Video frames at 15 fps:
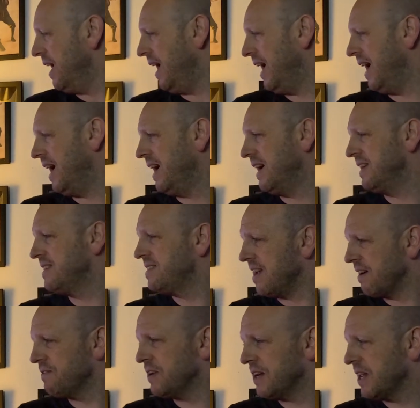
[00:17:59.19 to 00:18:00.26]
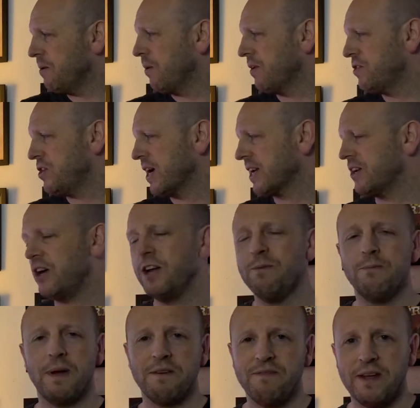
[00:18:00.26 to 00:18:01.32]
Definitely worth checking
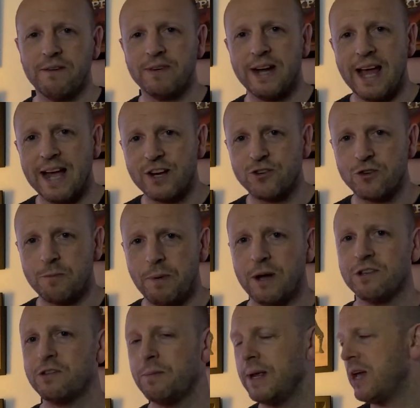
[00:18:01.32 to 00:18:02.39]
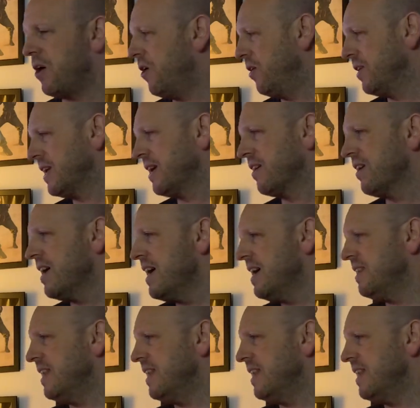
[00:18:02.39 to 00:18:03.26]
out. My favourite extra possibly on here.